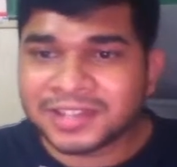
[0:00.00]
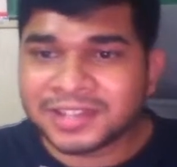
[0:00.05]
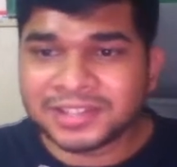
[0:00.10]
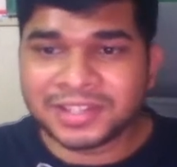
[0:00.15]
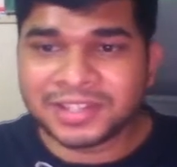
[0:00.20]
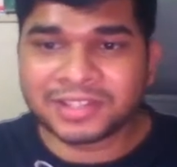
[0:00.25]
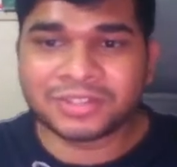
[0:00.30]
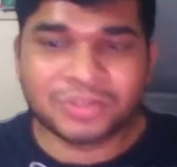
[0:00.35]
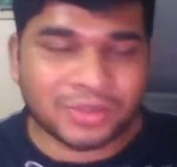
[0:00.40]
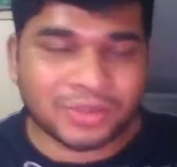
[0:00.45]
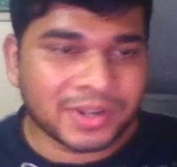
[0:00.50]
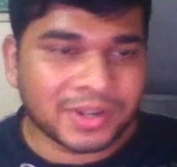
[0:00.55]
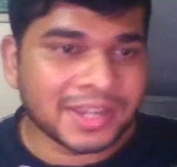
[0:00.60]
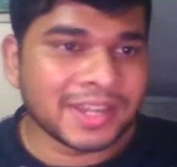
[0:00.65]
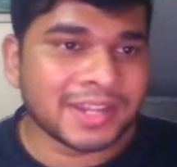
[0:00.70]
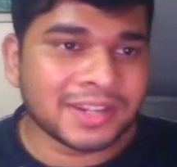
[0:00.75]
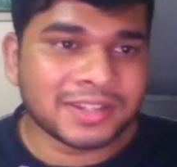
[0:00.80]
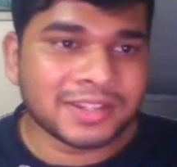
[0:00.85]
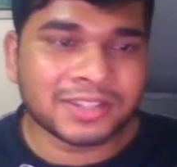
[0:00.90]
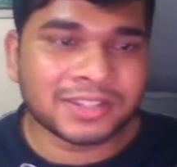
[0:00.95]
just
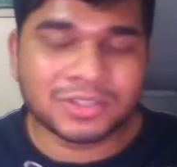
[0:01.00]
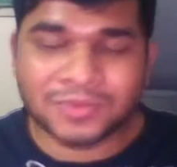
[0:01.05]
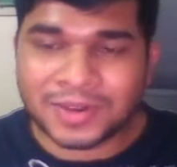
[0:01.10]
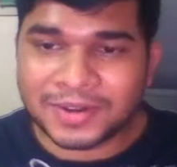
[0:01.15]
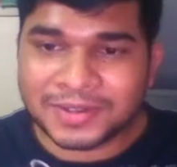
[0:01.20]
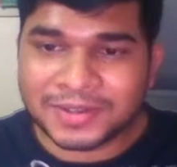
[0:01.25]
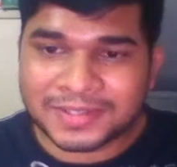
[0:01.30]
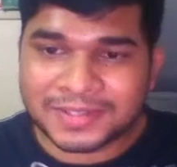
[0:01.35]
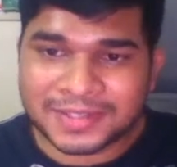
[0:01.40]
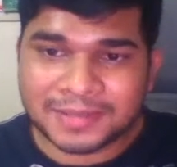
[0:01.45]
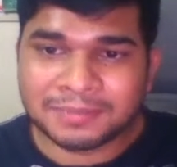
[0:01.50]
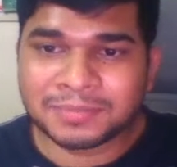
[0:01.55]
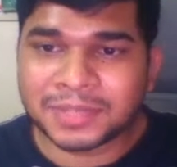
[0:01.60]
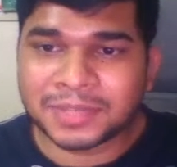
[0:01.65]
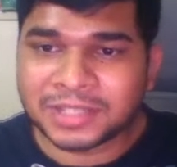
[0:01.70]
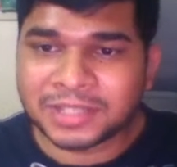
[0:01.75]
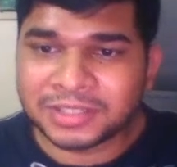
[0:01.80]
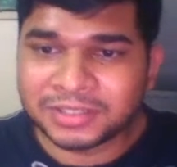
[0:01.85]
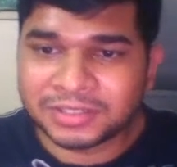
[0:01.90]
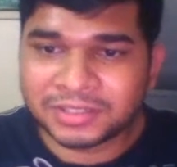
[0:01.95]
create it. It's very
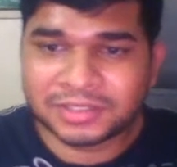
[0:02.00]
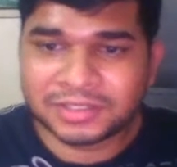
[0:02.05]
simple.